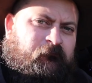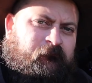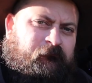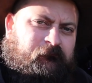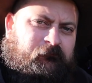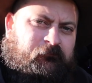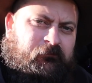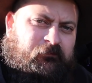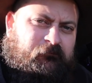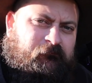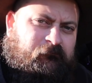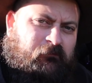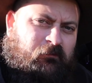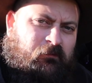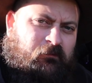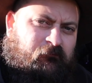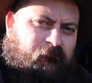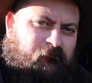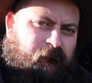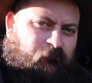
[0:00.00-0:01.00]
So let's
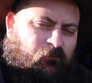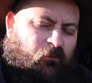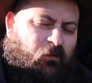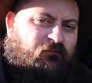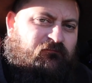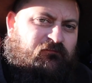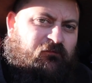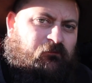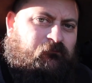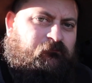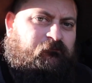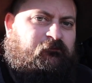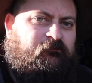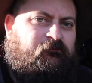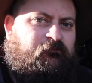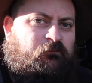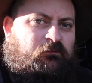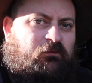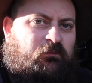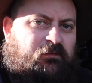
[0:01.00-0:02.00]
go into the 12 volt
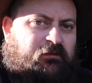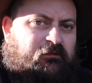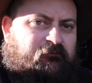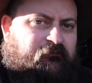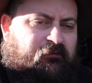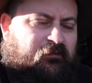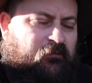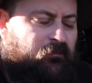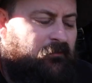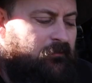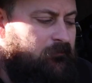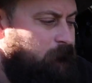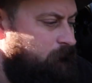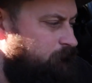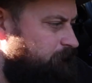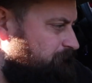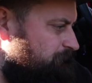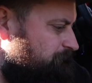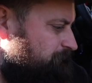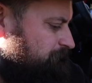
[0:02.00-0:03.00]
system a bit deeper.
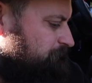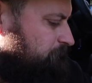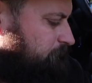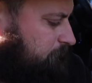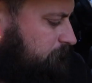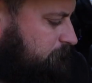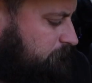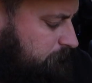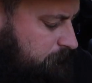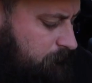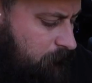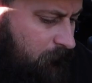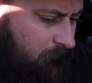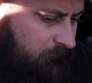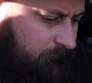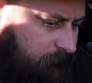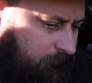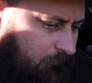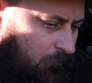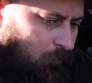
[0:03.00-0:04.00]

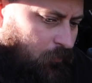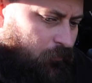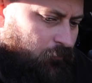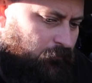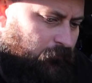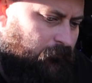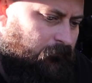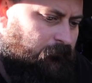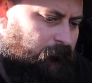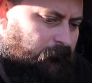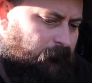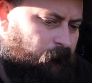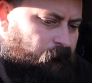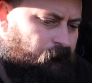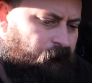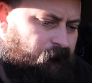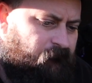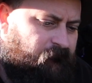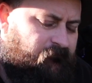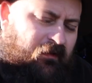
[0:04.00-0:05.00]
So
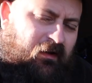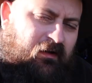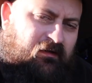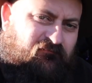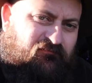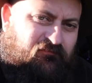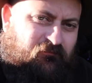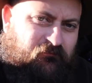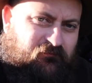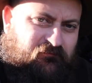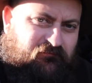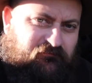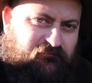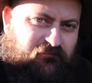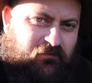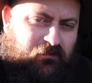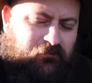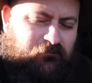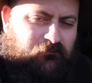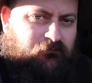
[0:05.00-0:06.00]
starting from the
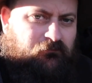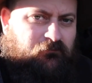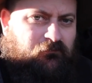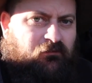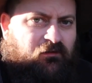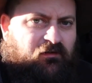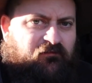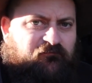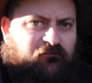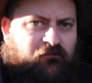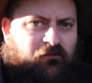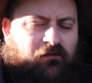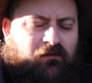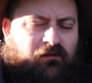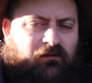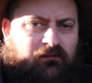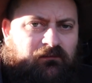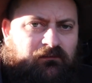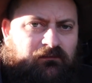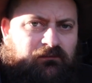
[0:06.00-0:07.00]
front, I've
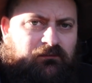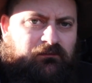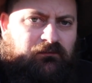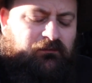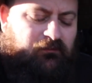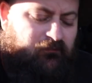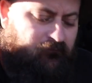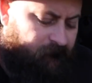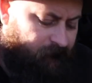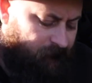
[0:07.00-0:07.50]
got a